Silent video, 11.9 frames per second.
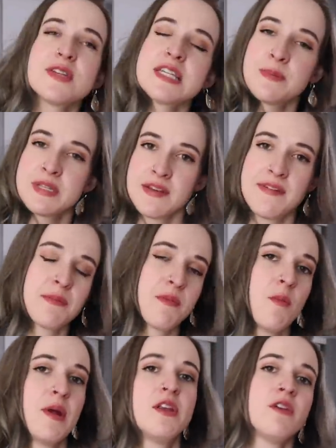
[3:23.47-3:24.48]
a specific
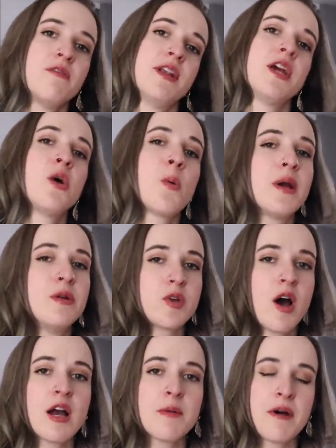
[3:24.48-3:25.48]
moment in your video where you
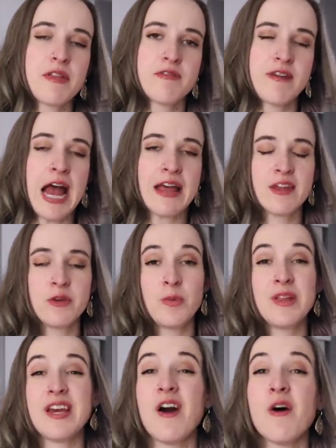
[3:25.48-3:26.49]
talk about the fact that you
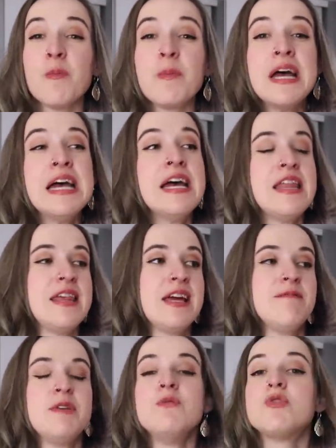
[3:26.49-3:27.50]
really hope
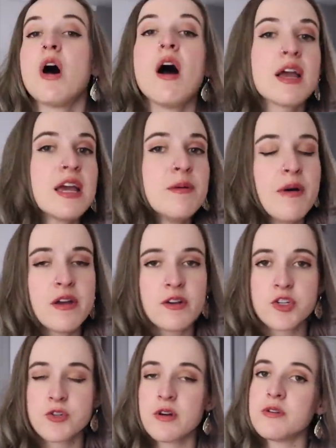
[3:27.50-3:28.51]
that you talking about your
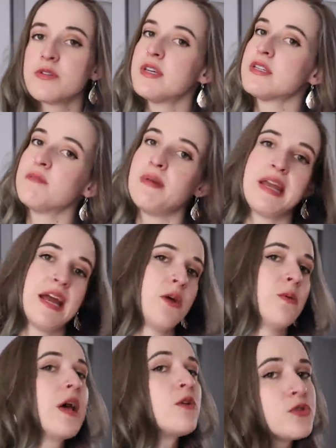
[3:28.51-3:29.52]
struggles doesn't make
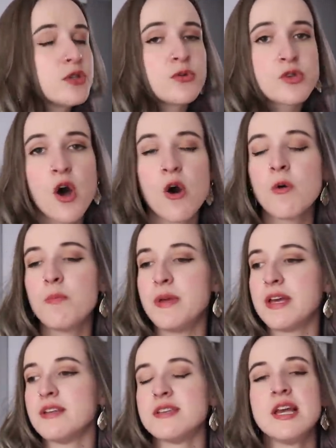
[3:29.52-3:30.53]
anyone else lose hope
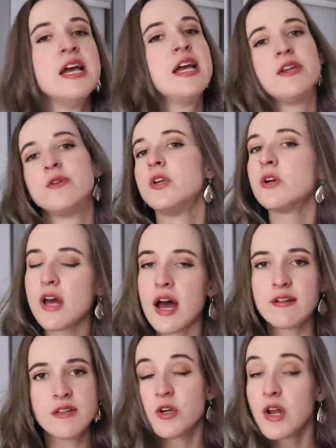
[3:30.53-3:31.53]
because you know you're
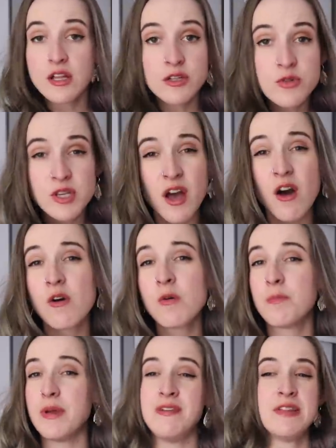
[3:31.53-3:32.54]
not you're not losing
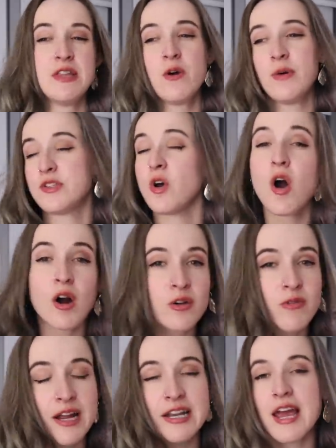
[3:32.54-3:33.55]
hope even though it's hard
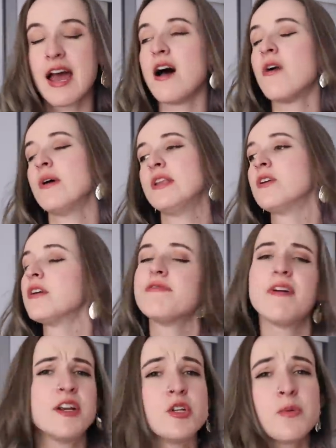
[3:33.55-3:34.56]
right now and you're going to
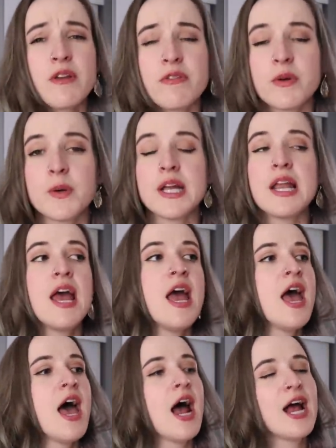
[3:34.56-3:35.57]
find your way through it.
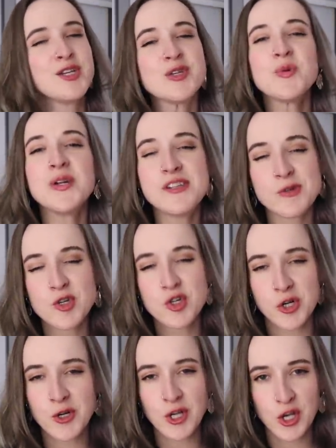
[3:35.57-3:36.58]
I just wanted to
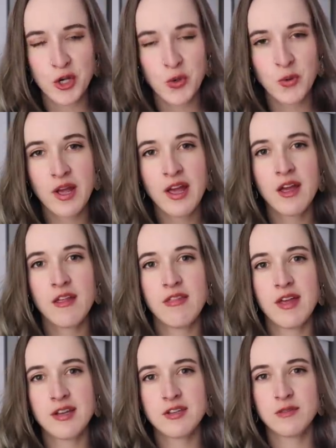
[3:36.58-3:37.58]
assure you
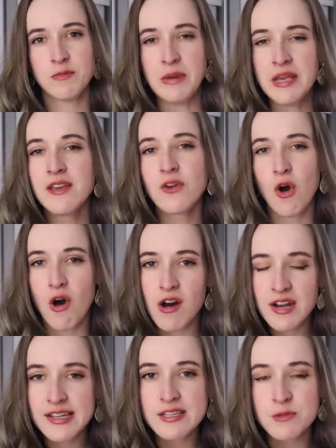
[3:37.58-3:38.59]
that being
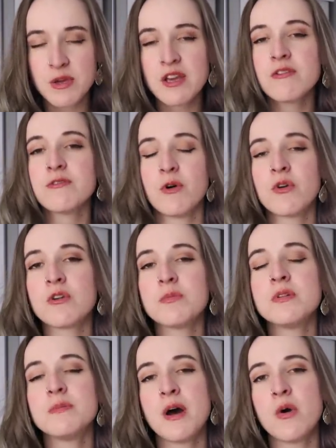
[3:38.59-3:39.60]
honest, being
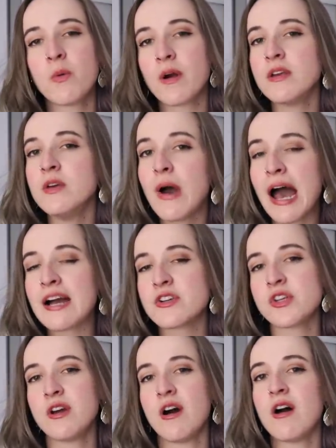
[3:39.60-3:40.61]
vulnerable about where you
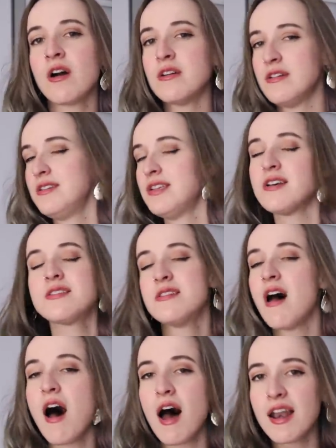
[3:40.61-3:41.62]
actually are does
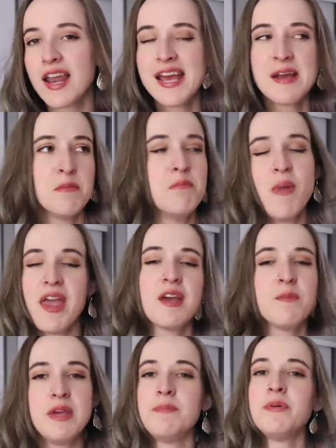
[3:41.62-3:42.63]
not
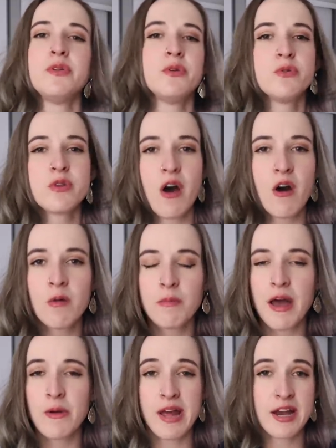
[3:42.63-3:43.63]
make people lose hope.
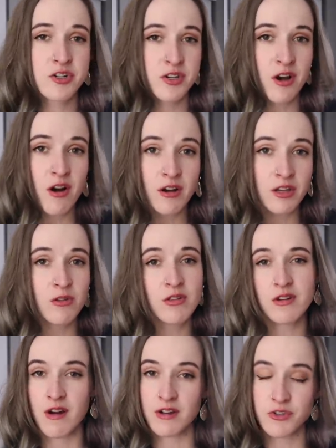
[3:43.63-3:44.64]
I would actually argue the
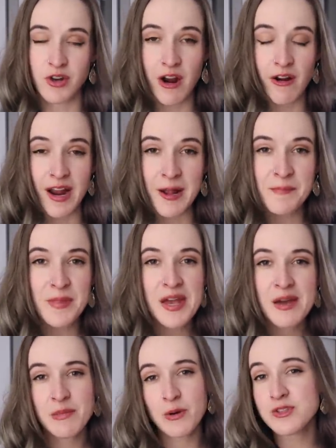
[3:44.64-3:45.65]
contrary.
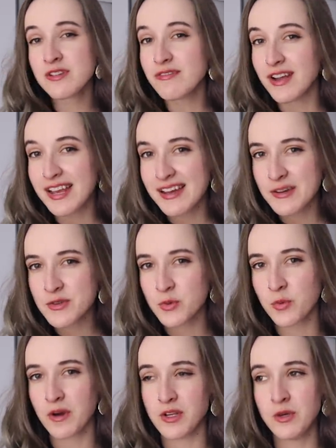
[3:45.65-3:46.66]
Posting videos
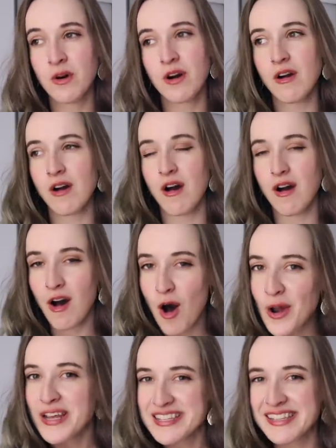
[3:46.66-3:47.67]
where you are
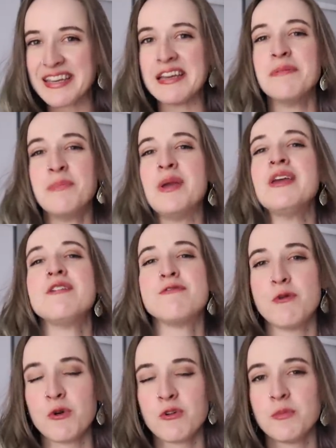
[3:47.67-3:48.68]
honestly being
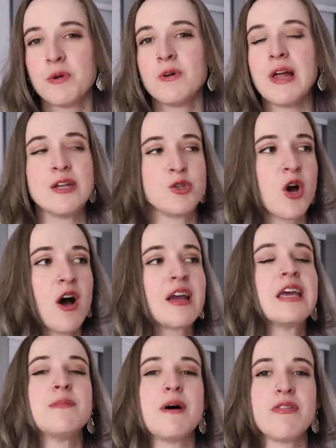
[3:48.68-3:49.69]
vulnerable and
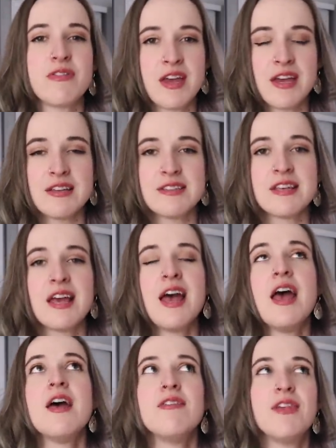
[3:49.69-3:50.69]
talking about things
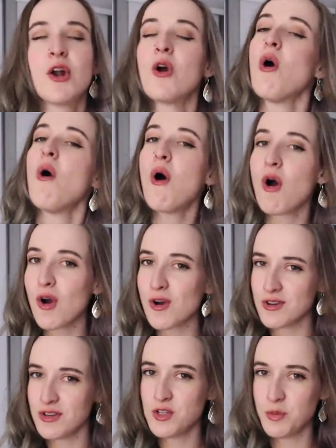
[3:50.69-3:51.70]
that are
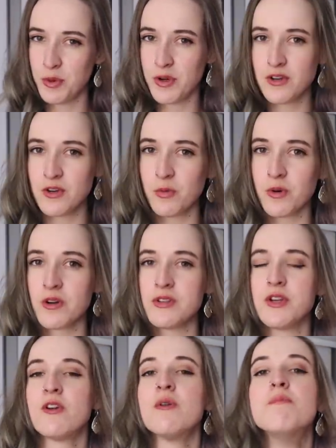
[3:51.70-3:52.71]
hard to put into words,
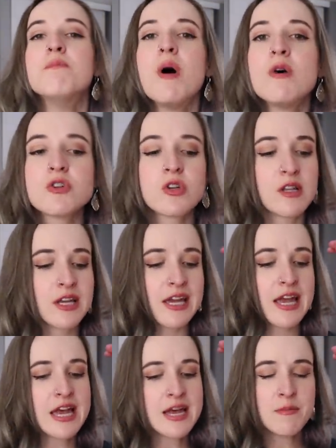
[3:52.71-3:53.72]
that are
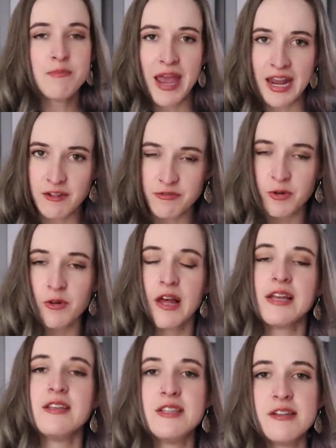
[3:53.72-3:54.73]
emotionally painful
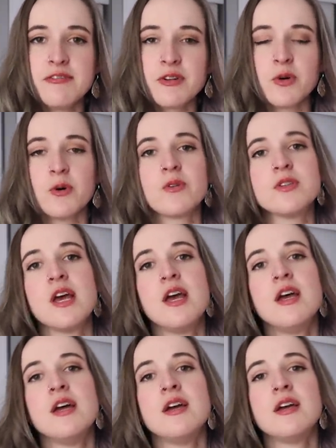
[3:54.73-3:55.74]
and difficult,
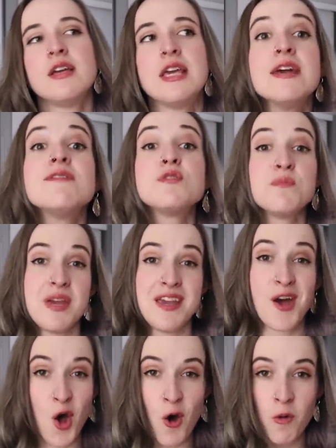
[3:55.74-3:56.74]
gives me
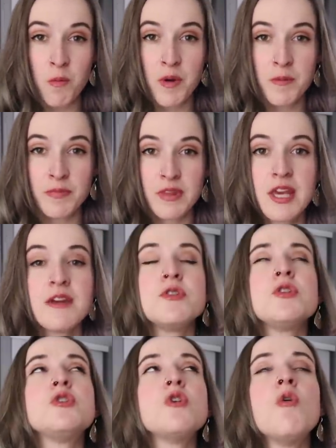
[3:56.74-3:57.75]
hope gives
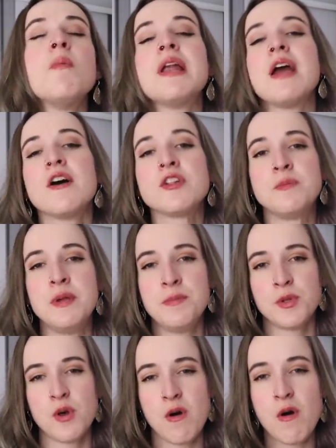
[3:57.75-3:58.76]
so many other
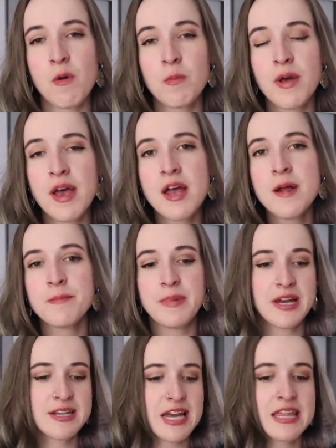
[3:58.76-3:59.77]
people hope
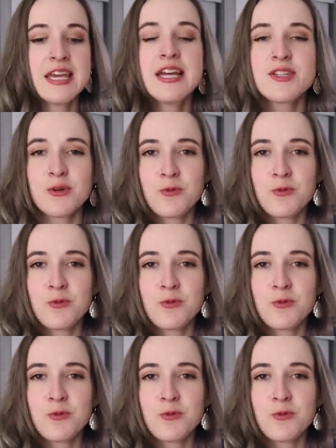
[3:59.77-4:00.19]
because I think it's a